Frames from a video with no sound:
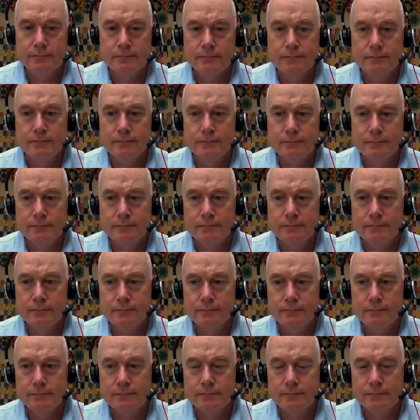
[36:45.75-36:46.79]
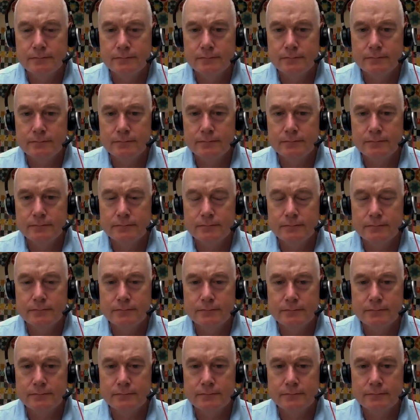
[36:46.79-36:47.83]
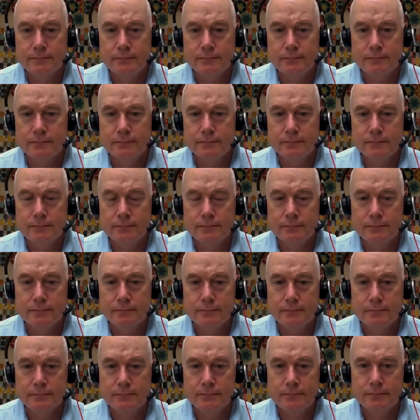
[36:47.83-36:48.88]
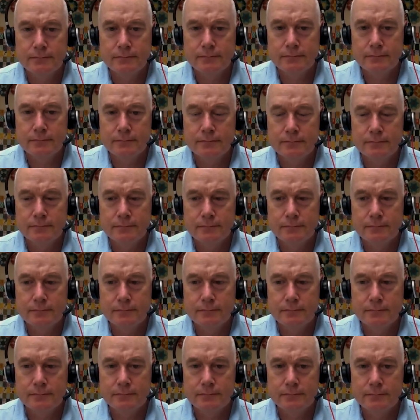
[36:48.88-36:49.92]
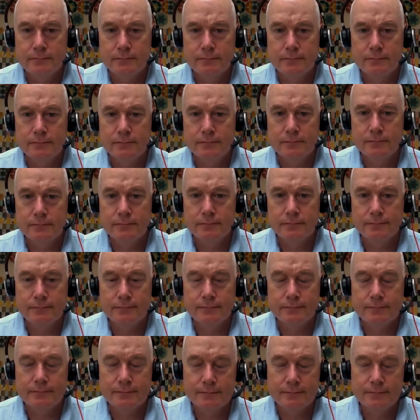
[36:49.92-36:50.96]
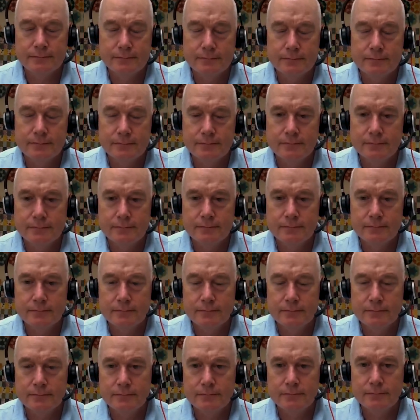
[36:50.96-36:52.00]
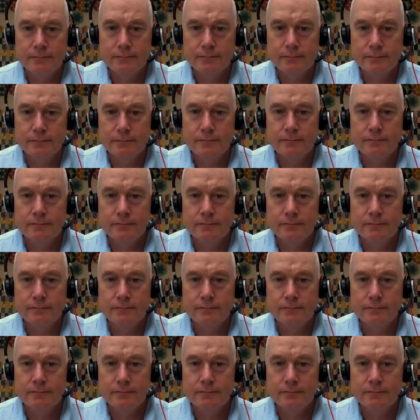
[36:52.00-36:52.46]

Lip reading: (silent)